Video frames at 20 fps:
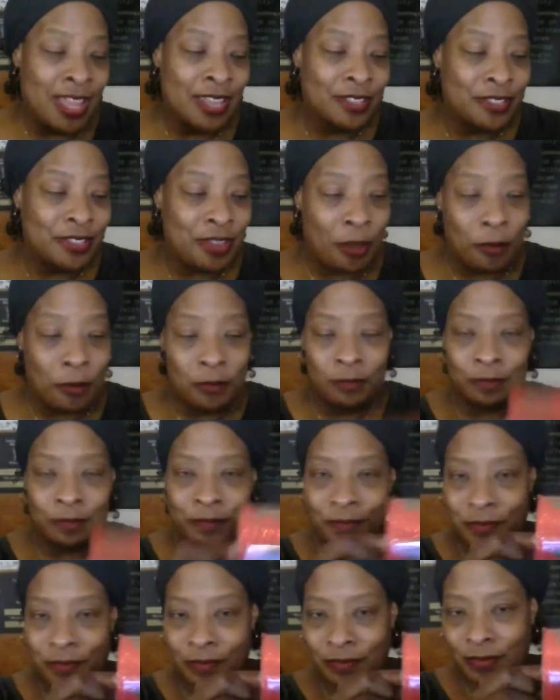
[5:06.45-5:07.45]
So
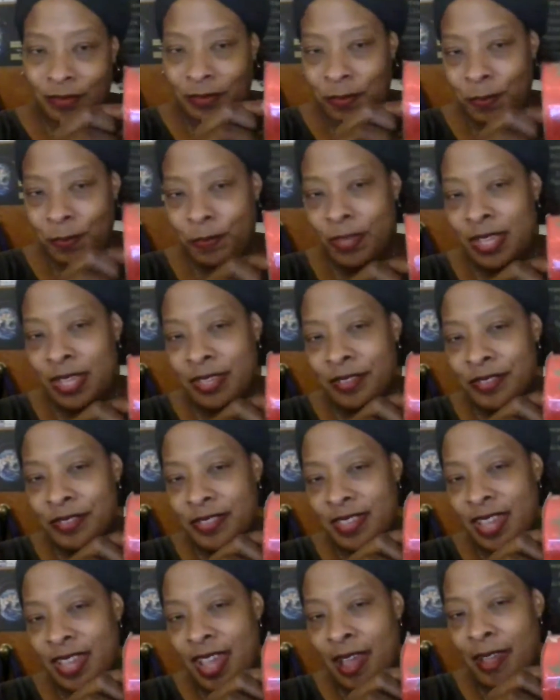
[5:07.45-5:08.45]
you
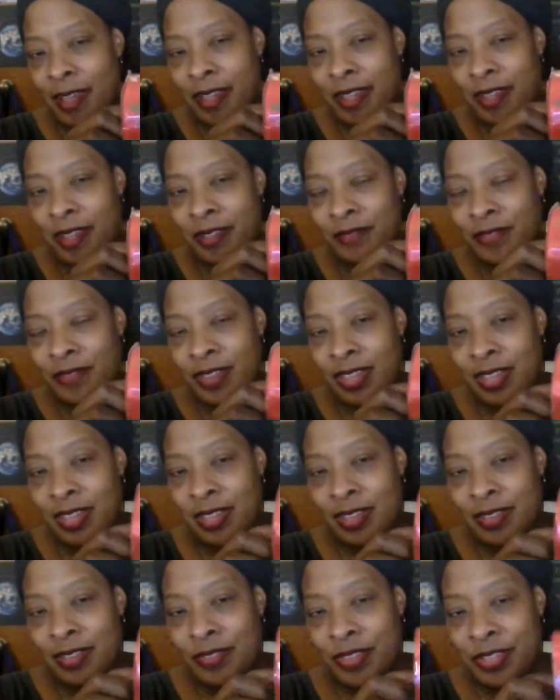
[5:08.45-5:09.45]
see I have
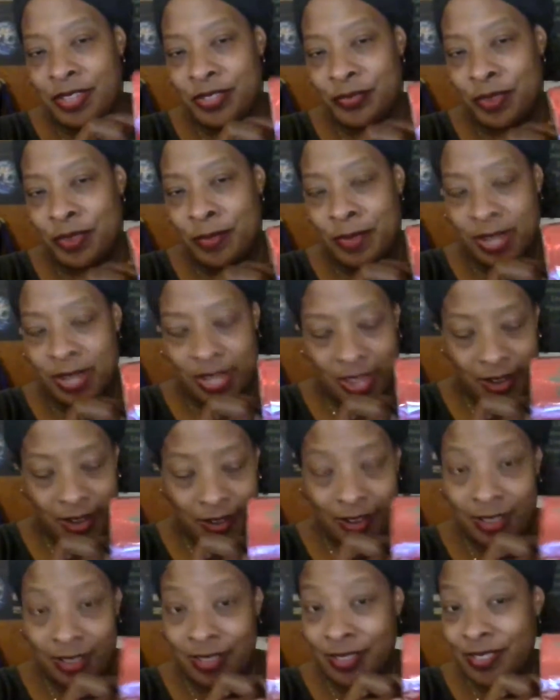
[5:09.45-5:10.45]
this ribbon
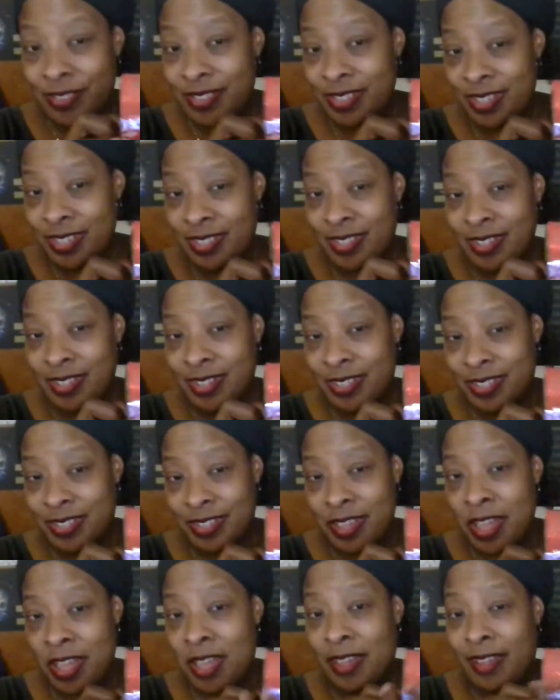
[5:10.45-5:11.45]
here, and you see that it's
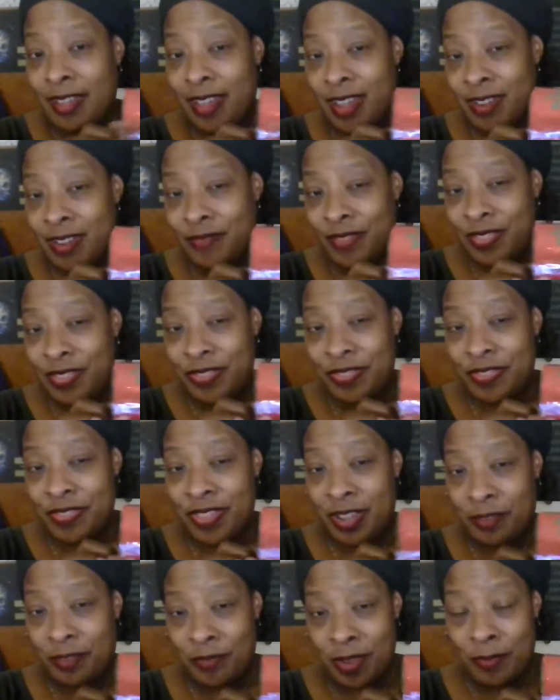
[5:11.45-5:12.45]
kind of a
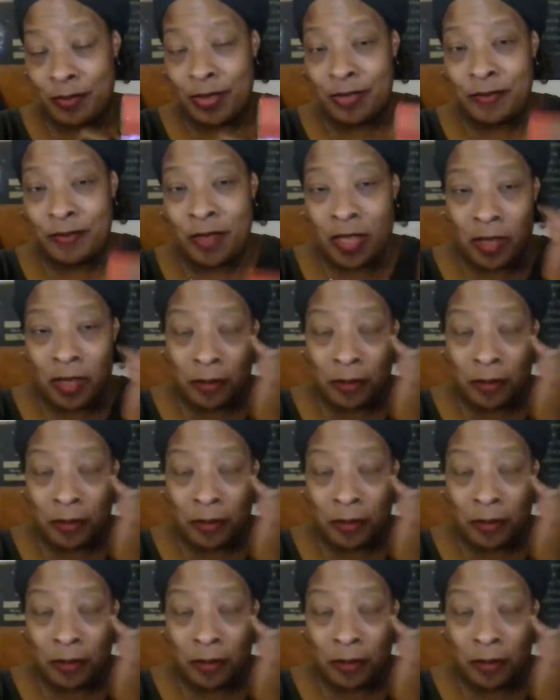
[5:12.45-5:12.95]
thick ribbon.